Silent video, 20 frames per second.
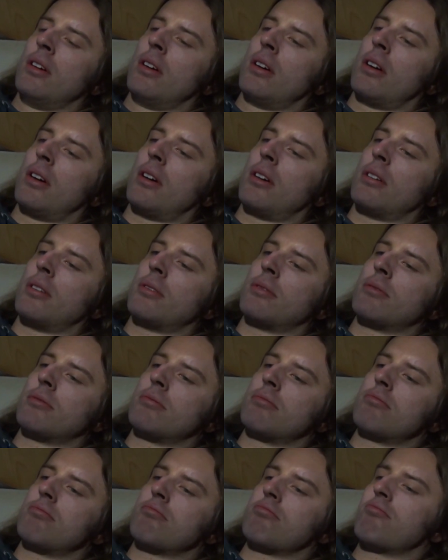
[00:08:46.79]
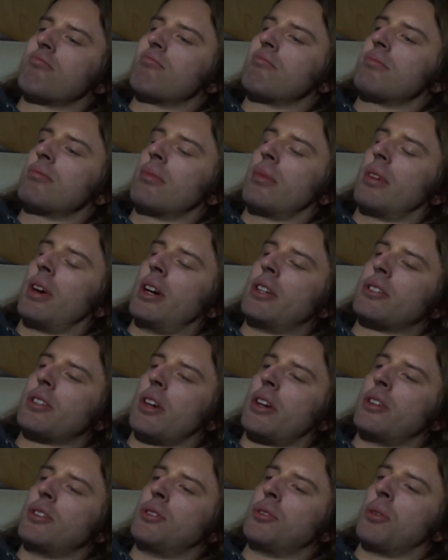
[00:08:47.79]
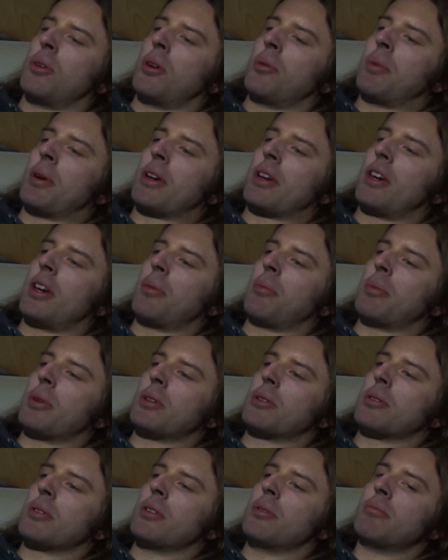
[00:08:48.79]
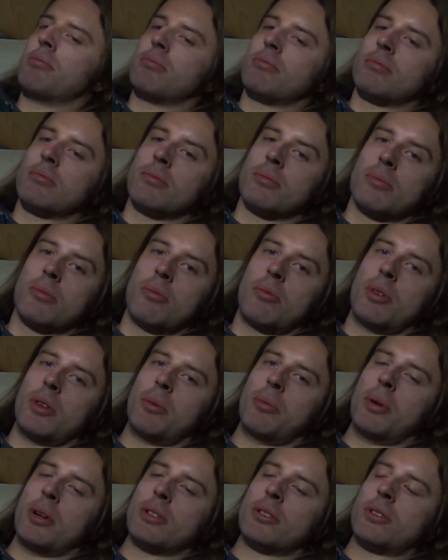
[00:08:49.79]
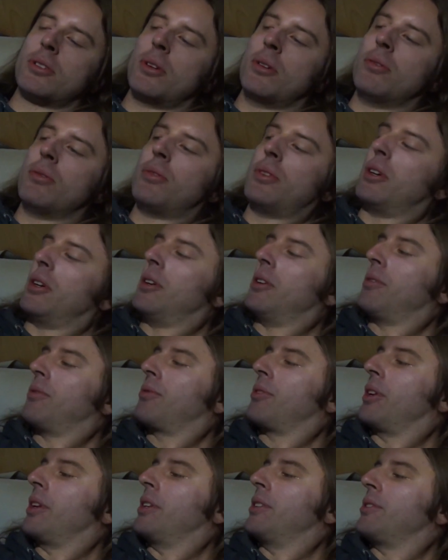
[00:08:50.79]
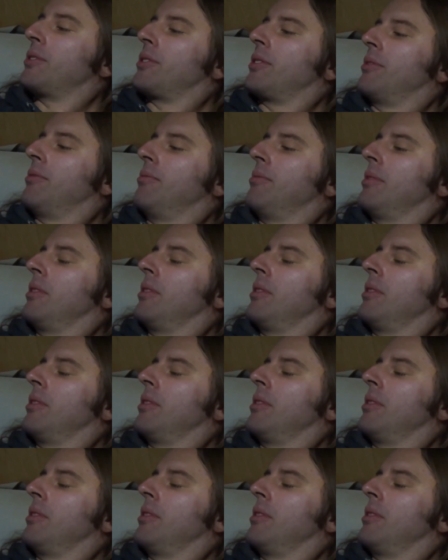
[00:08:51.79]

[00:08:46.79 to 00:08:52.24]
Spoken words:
As I enjoy my camping trip with a bunch of friends.